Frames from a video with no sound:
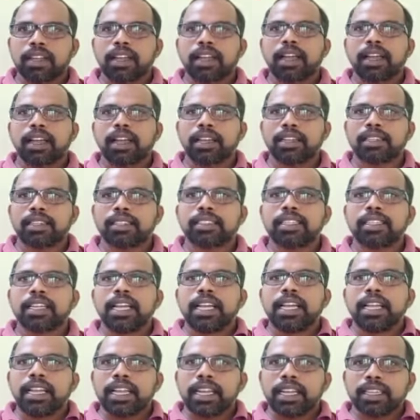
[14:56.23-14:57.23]
Hence,
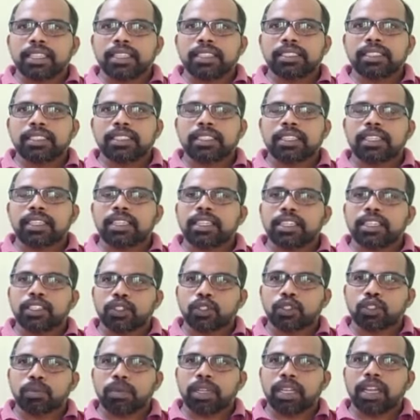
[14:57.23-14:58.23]
electricity is
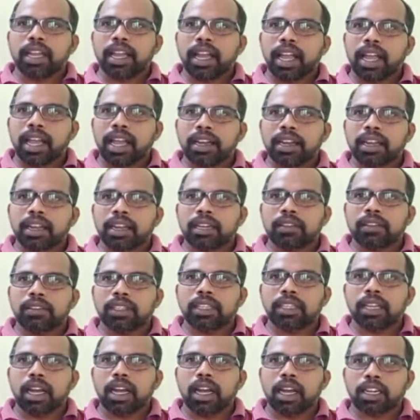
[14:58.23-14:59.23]
to be handled
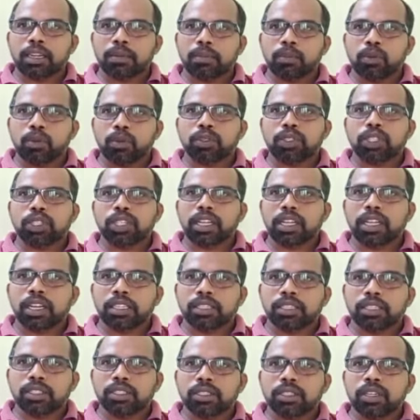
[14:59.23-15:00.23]
with utmost
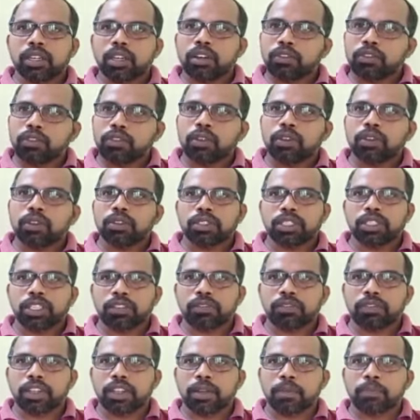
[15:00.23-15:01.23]
concern for
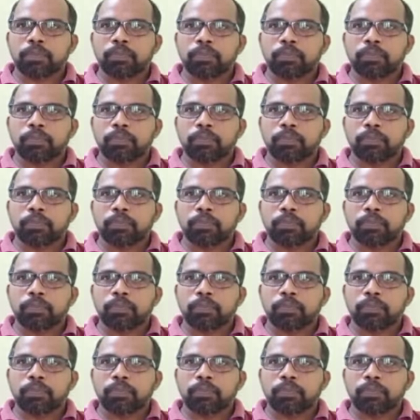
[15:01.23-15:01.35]
safety.